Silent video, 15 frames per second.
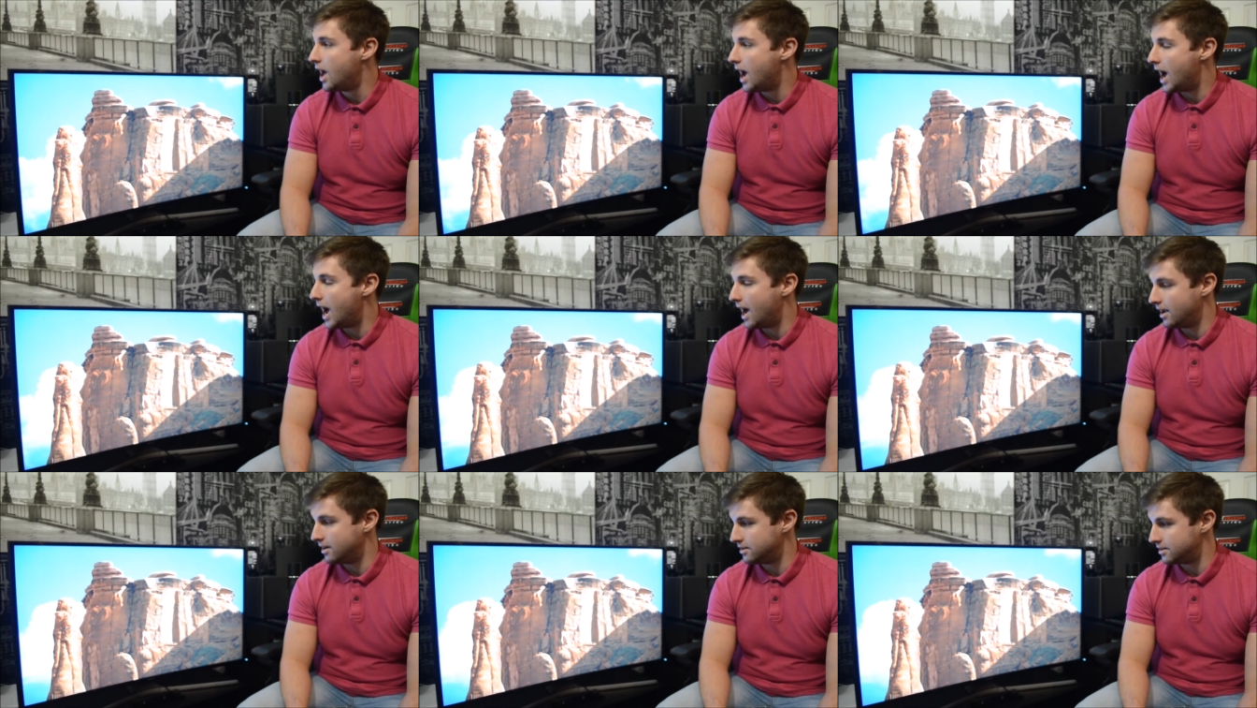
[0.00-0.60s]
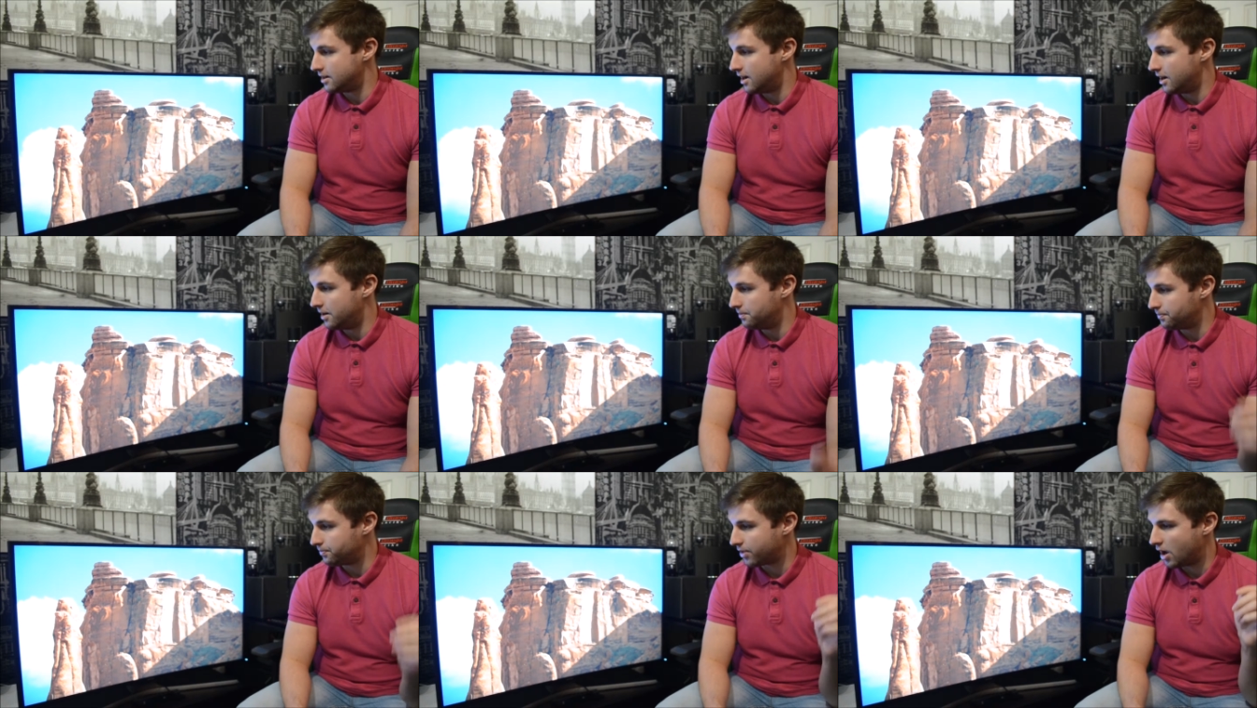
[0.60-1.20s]
and
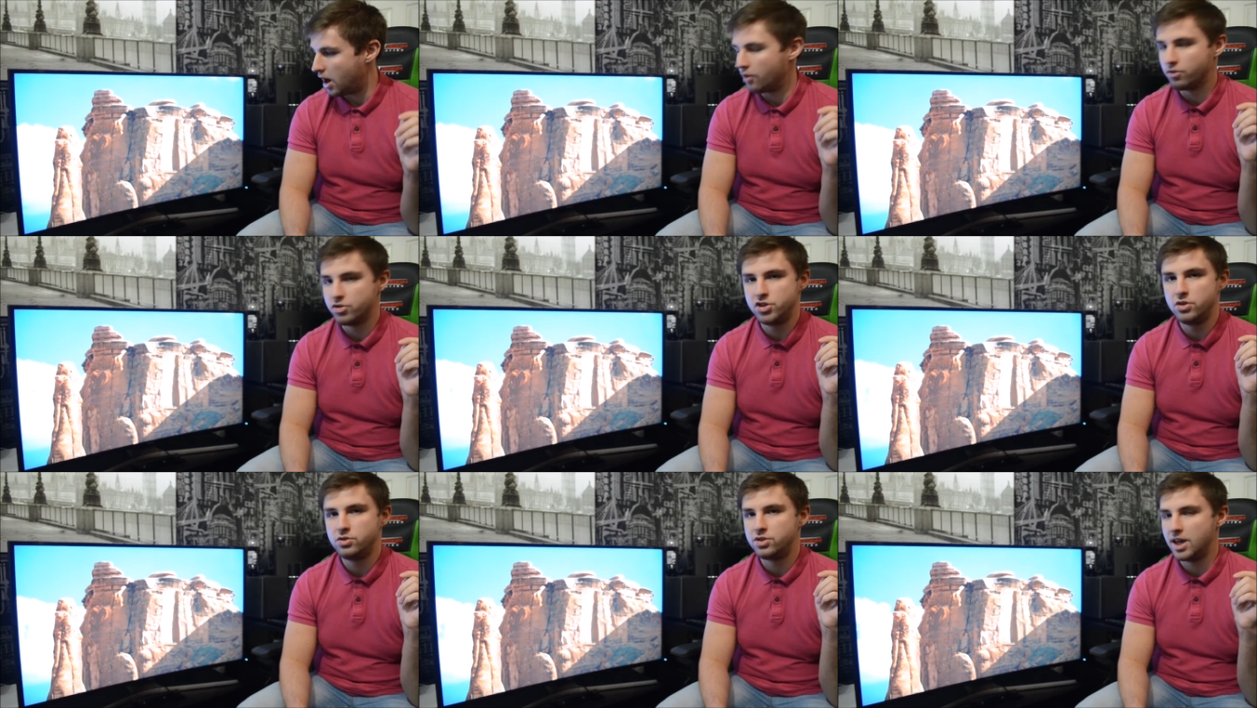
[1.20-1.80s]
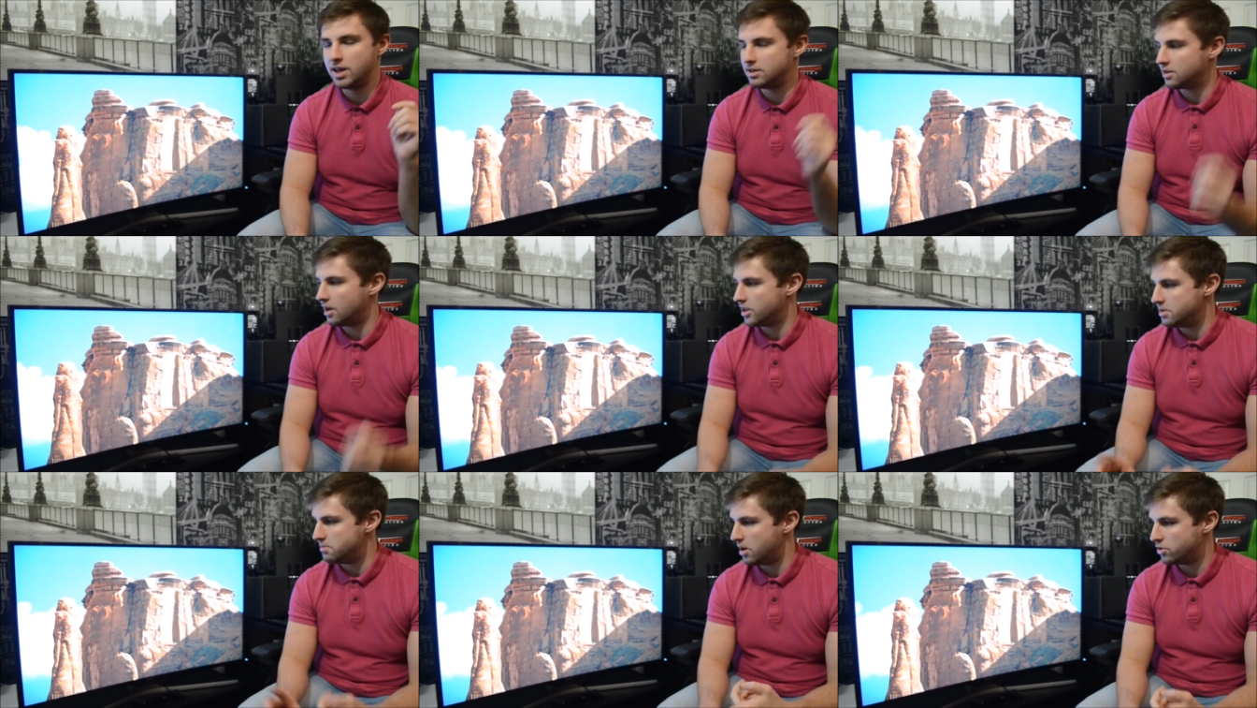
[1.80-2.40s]
um, I've reduced things like
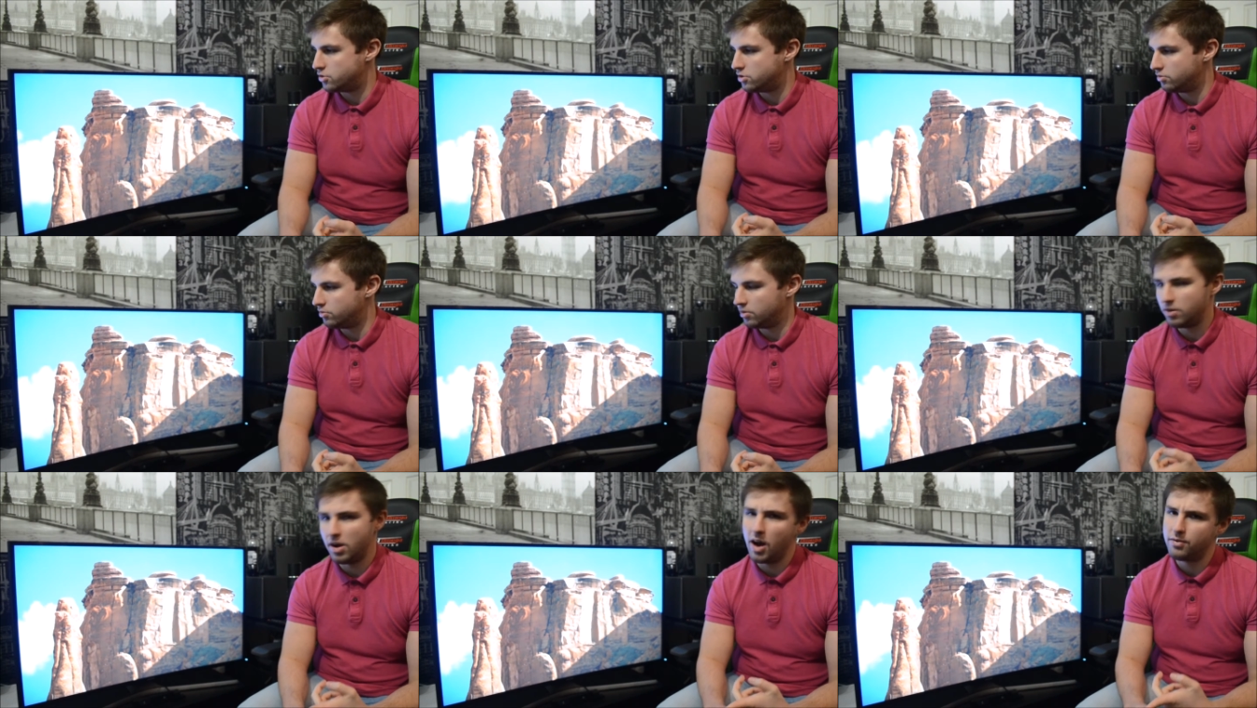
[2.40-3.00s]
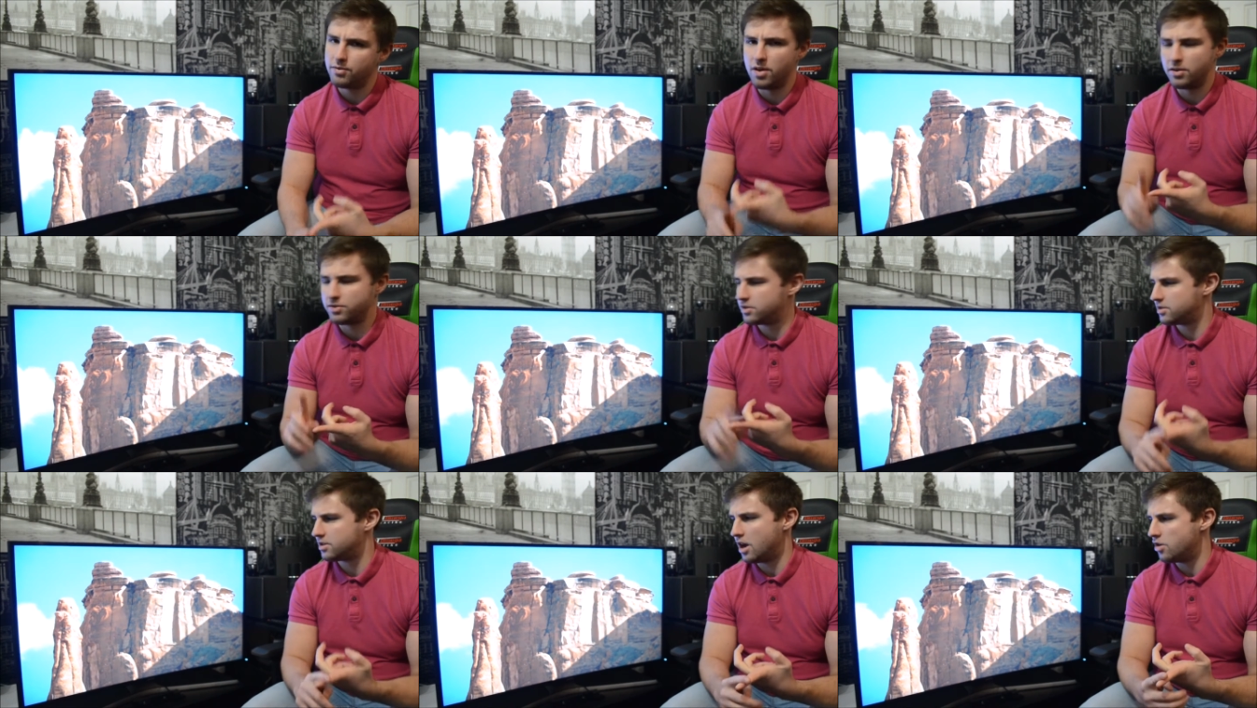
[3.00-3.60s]
the motion, I've, I've
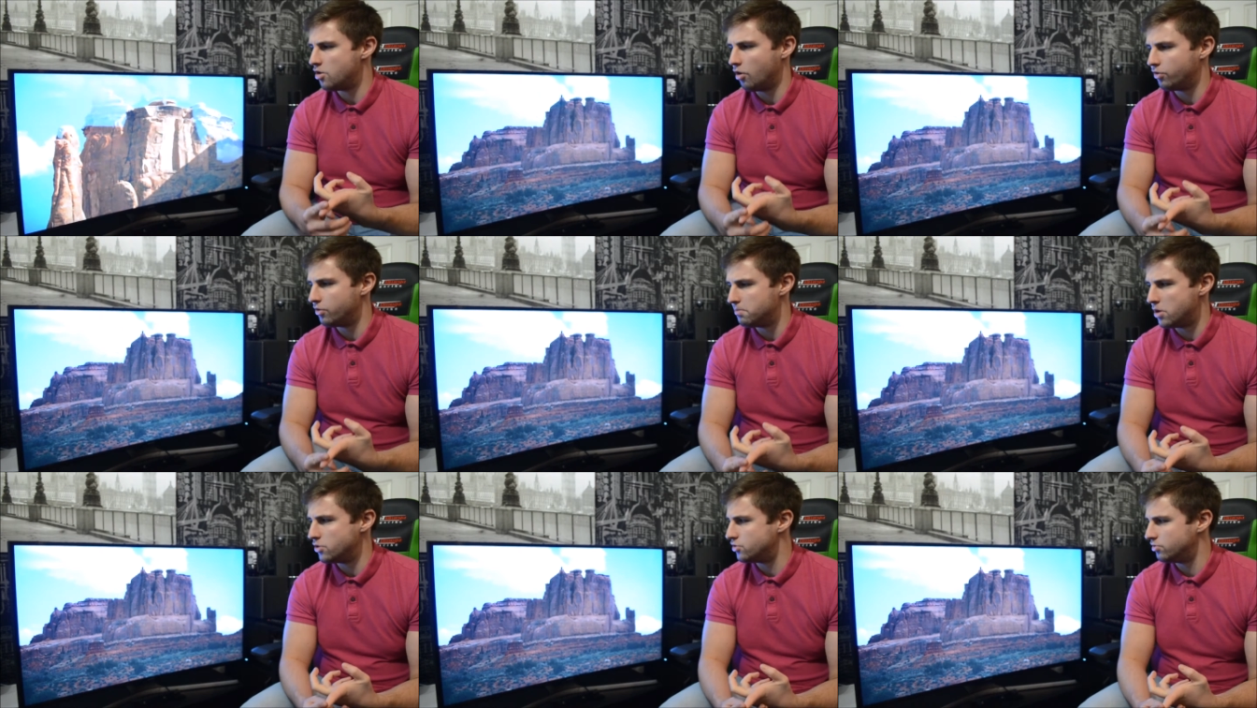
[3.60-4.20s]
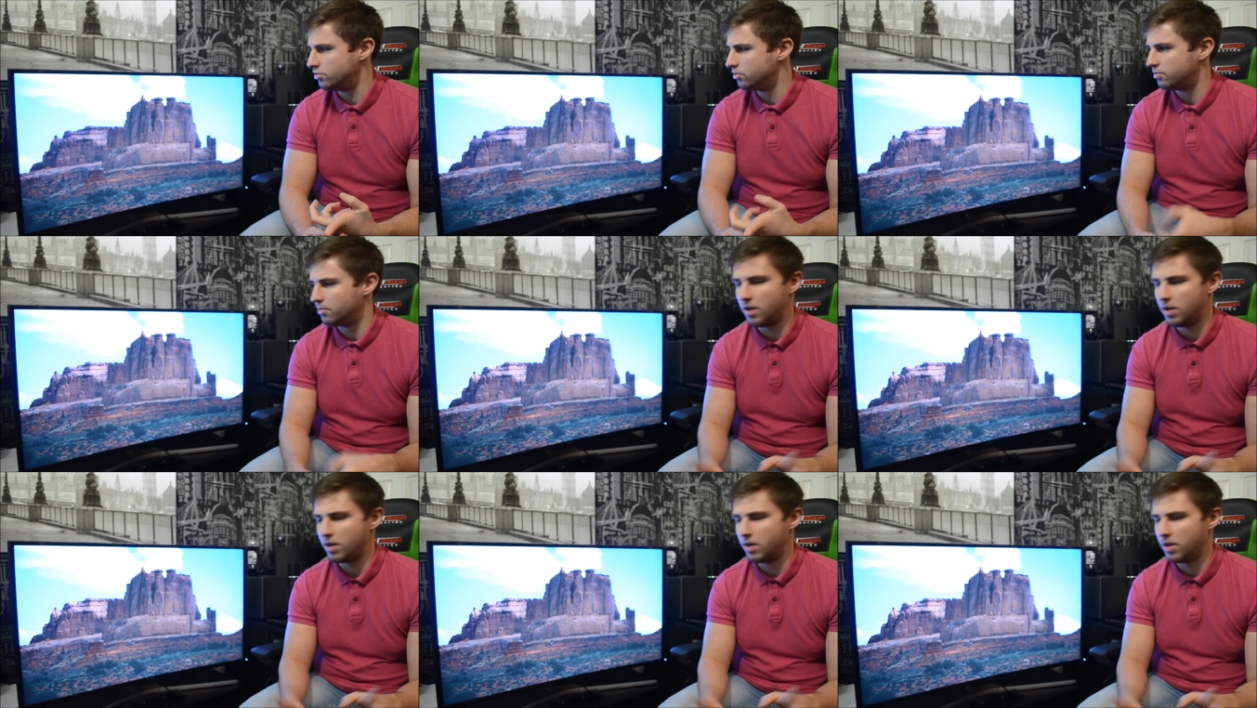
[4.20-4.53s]
turned off the motion,